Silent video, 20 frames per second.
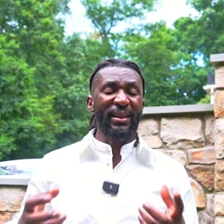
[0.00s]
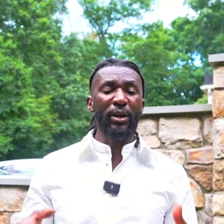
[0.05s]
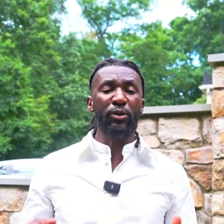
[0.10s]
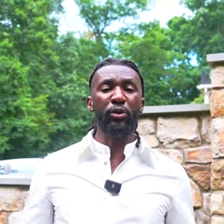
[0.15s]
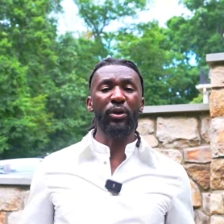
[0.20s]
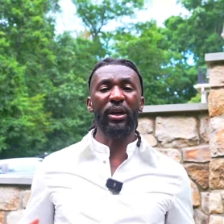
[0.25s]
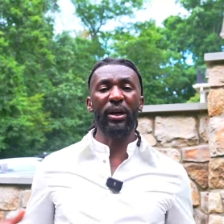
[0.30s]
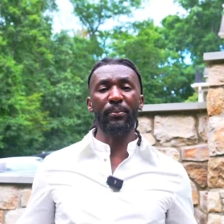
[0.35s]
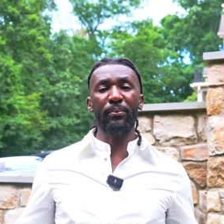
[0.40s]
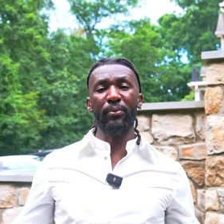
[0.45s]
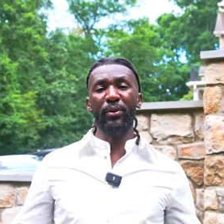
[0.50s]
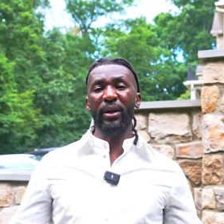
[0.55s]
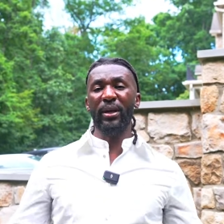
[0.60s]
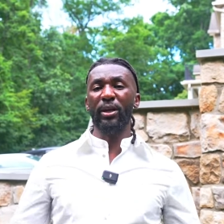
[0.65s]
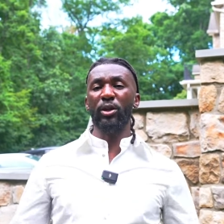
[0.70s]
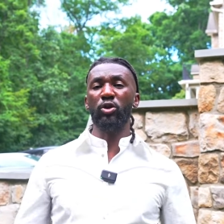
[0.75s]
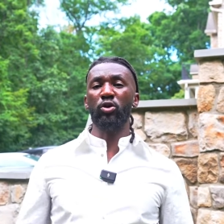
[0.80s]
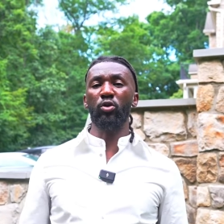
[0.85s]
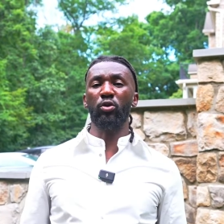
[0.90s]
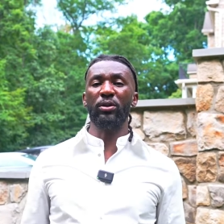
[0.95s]
that you can
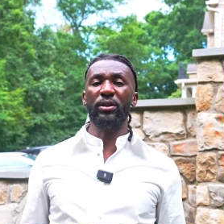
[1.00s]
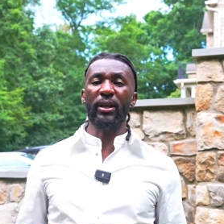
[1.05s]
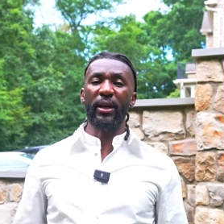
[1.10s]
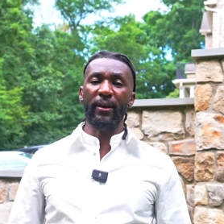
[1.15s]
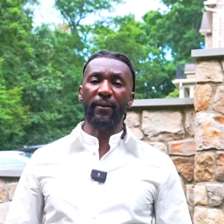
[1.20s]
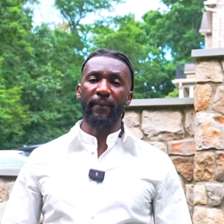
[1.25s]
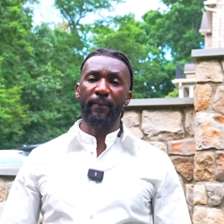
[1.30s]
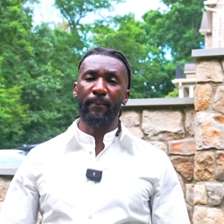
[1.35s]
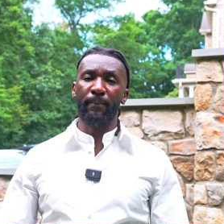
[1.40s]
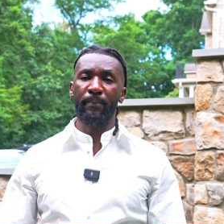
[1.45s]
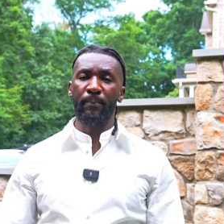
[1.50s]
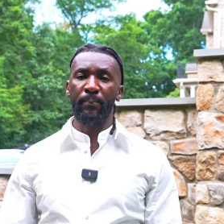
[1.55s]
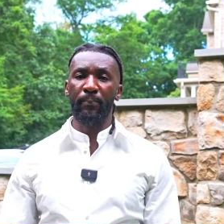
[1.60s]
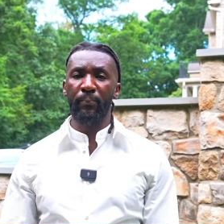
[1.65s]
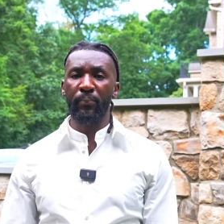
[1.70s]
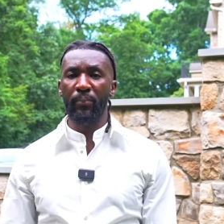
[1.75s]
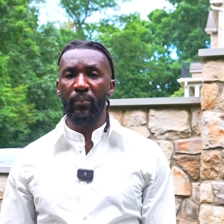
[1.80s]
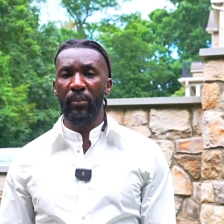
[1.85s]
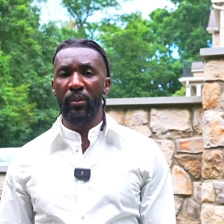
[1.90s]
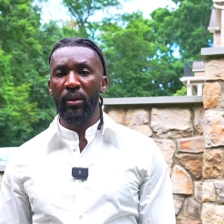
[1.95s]
break a sore tie.
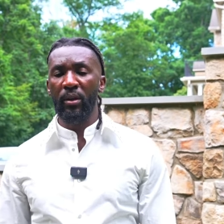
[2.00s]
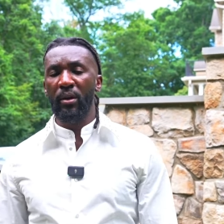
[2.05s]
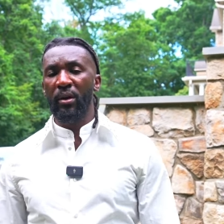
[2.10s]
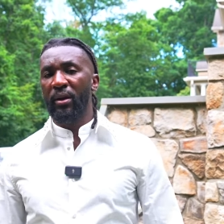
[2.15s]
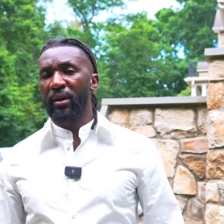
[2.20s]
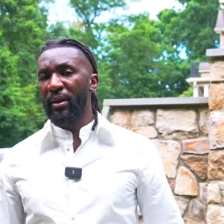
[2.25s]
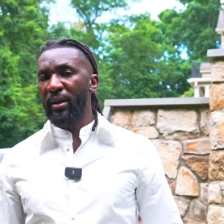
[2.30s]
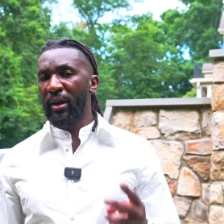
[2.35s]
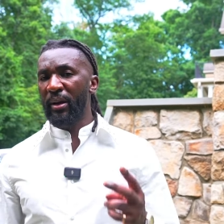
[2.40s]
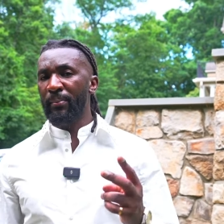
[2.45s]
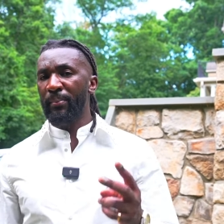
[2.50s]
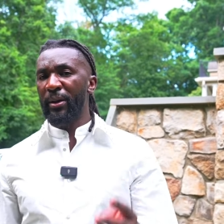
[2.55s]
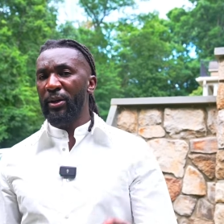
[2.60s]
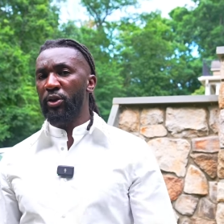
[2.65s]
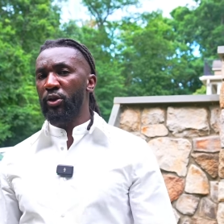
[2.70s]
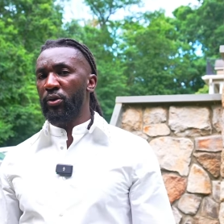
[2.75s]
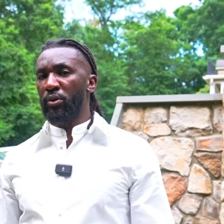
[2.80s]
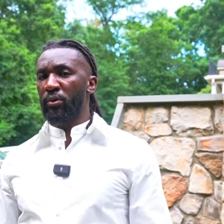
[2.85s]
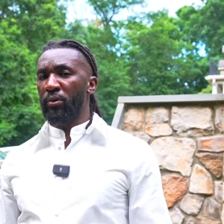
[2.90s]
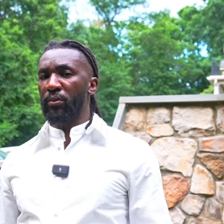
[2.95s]
Number
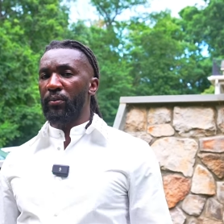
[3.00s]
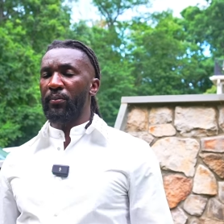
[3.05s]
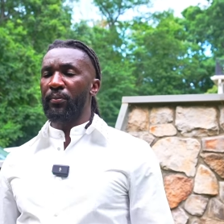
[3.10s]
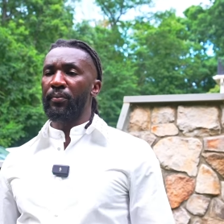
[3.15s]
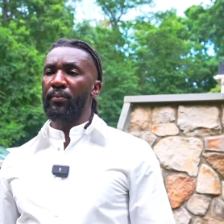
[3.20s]
two,